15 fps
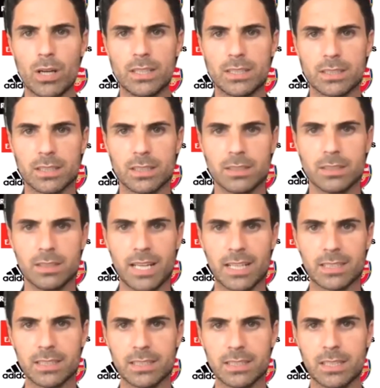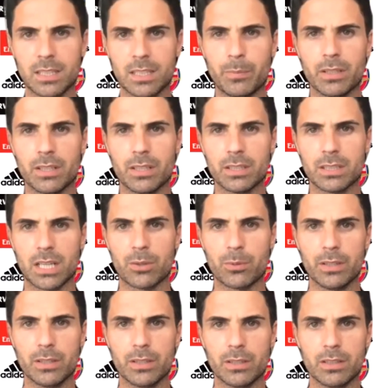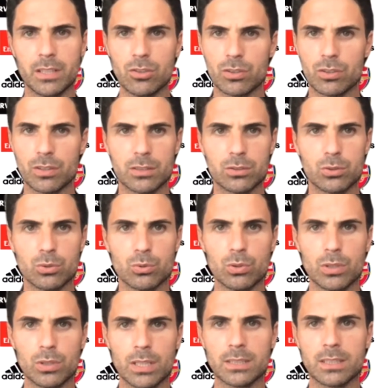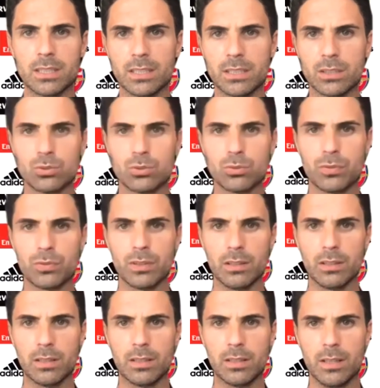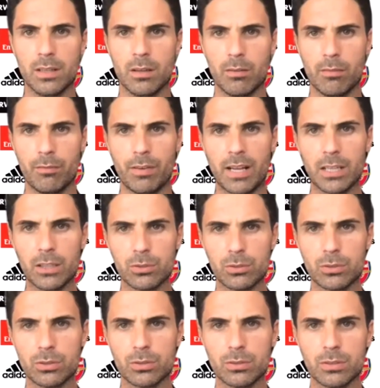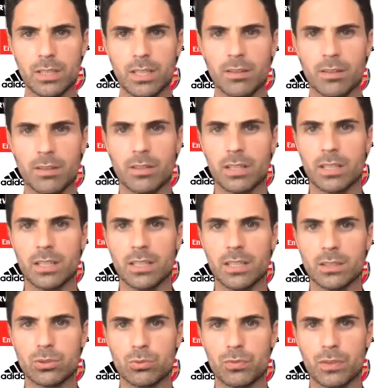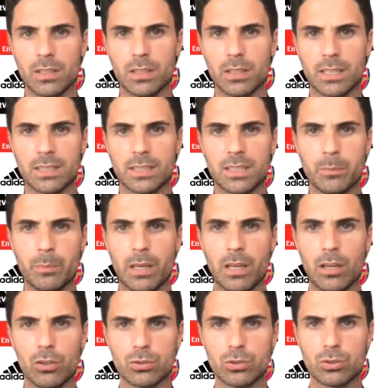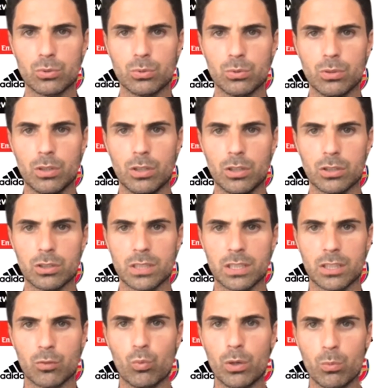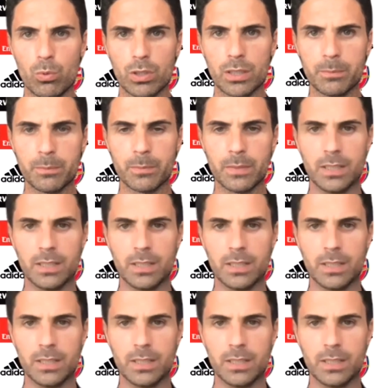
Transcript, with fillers: Next step in his career, in order to do that, he needs to feel valued. I think he needs to feel that he belongs to us and we want him.